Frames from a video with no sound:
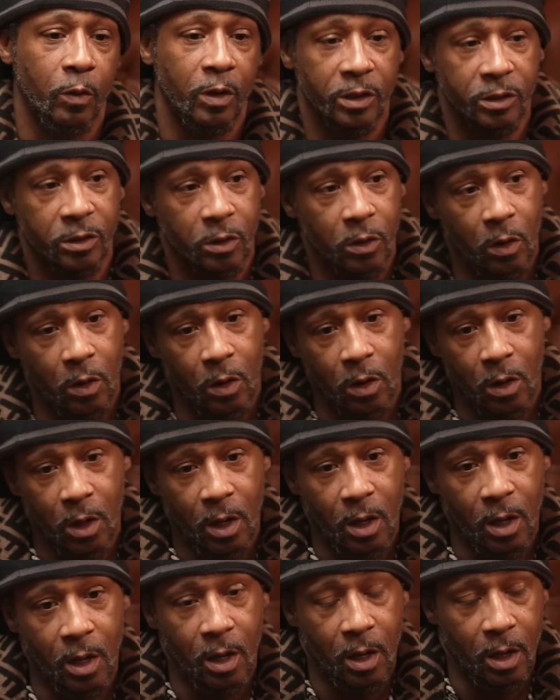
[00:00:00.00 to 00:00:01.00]
was
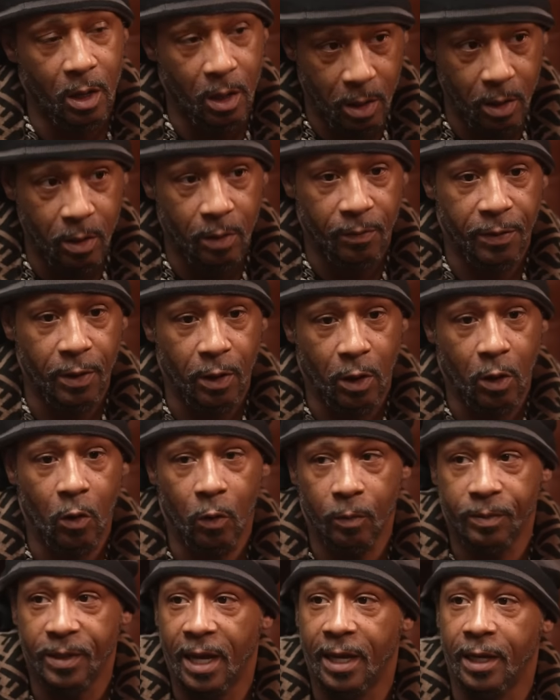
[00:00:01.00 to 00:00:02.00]
the
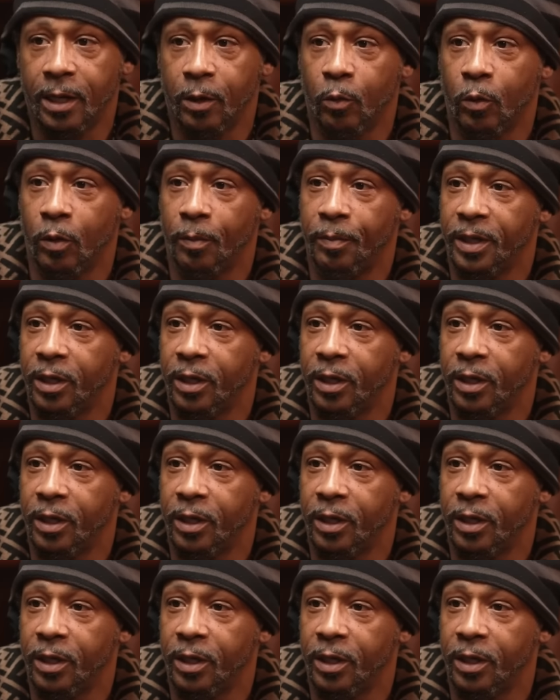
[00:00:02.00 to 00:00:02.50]
hope that it would